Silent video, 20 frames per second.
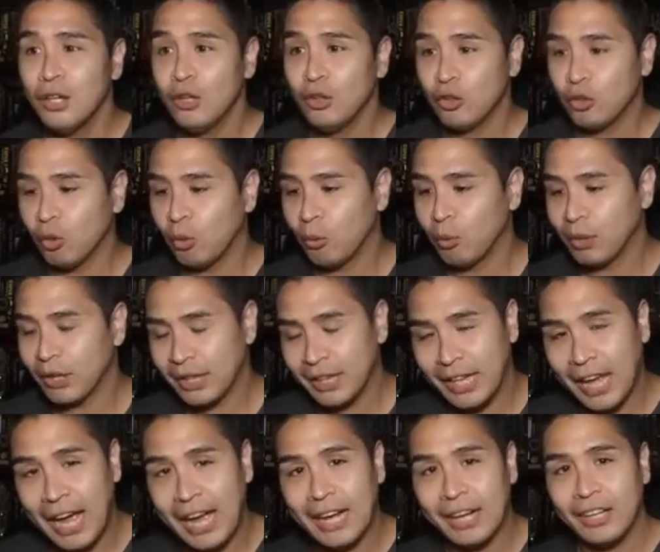So with
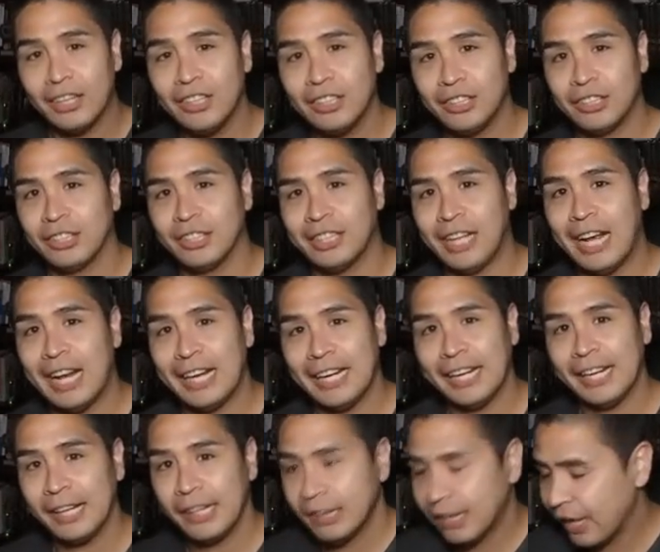that
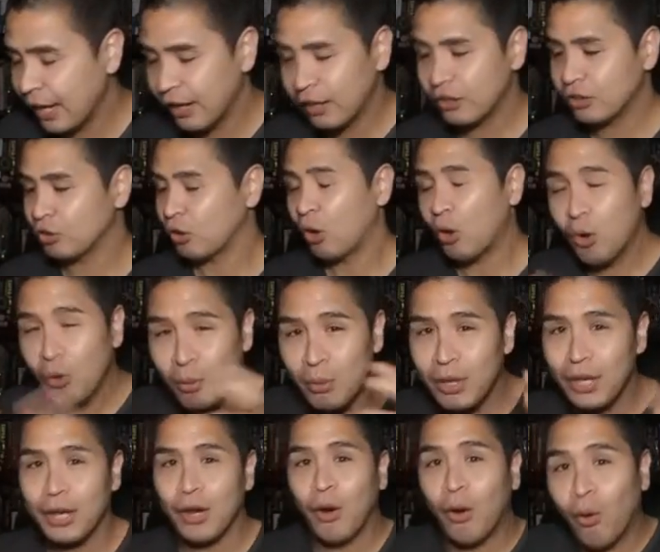understanding, there's
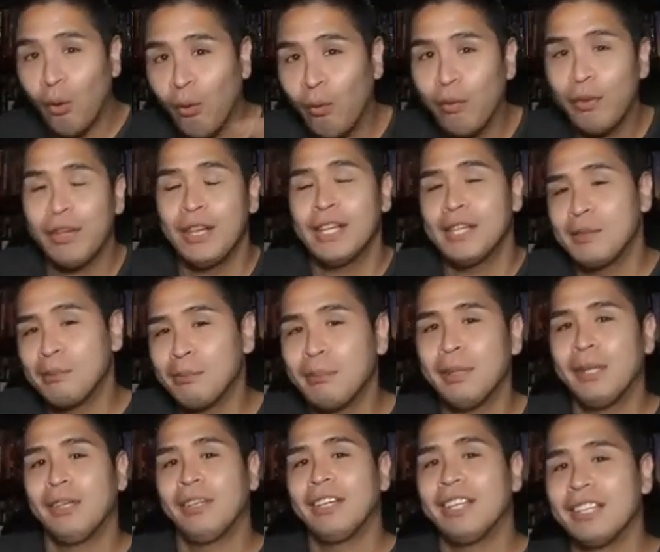already all these
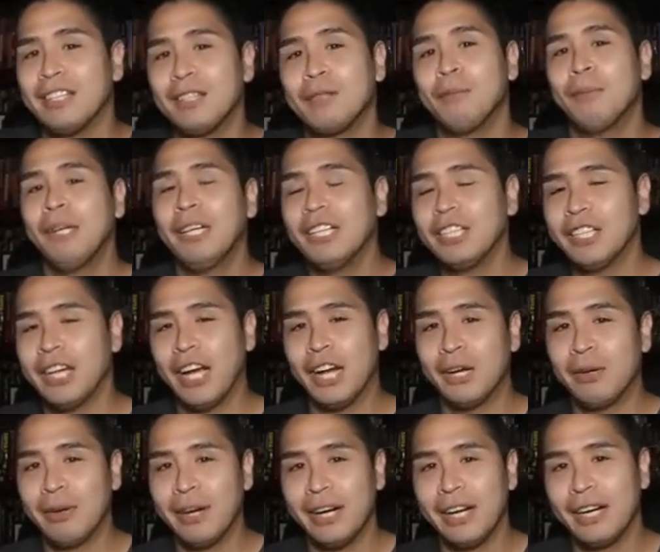millions being
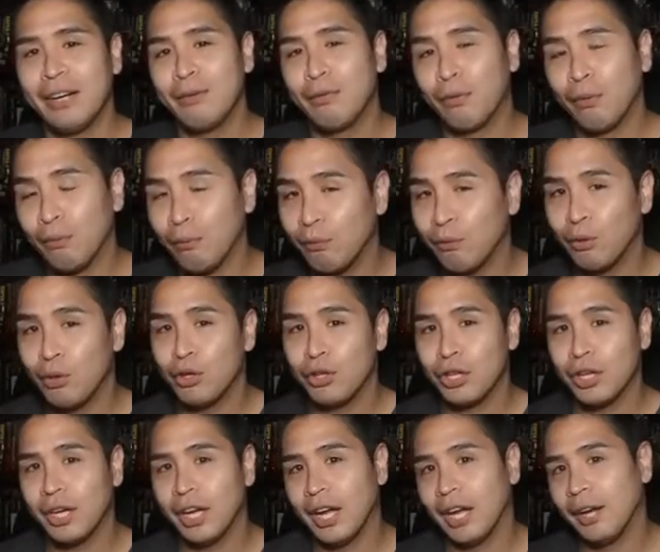generated from
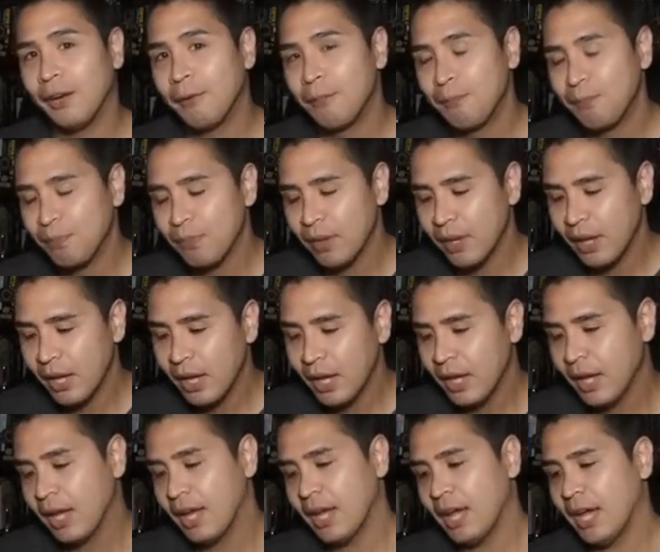FutureNet.
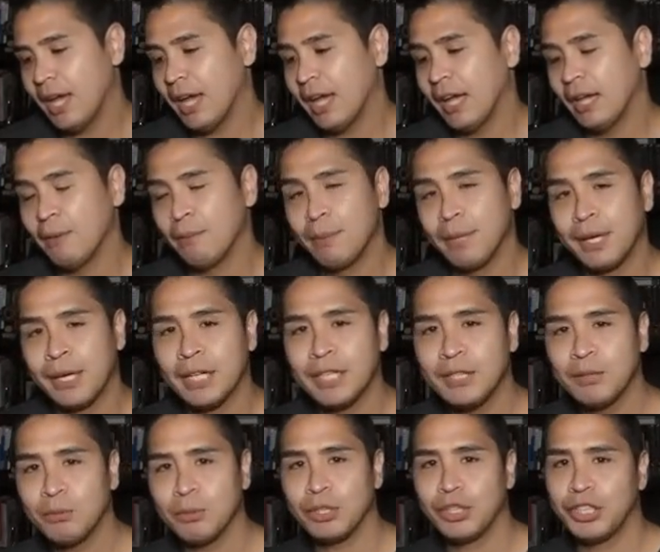And
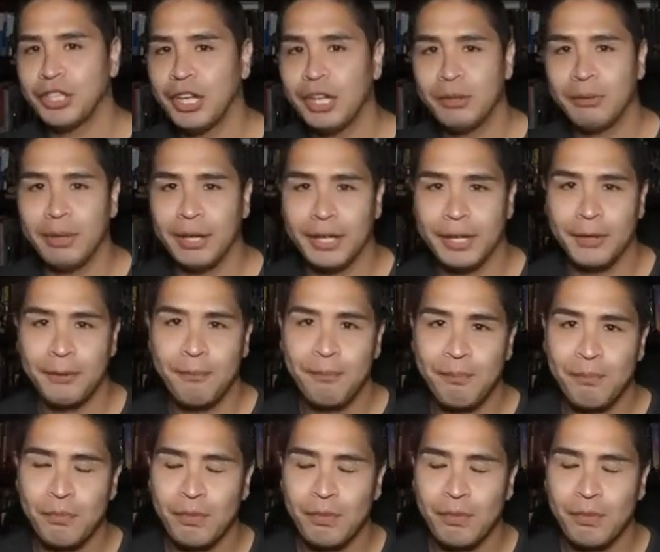because it was generated,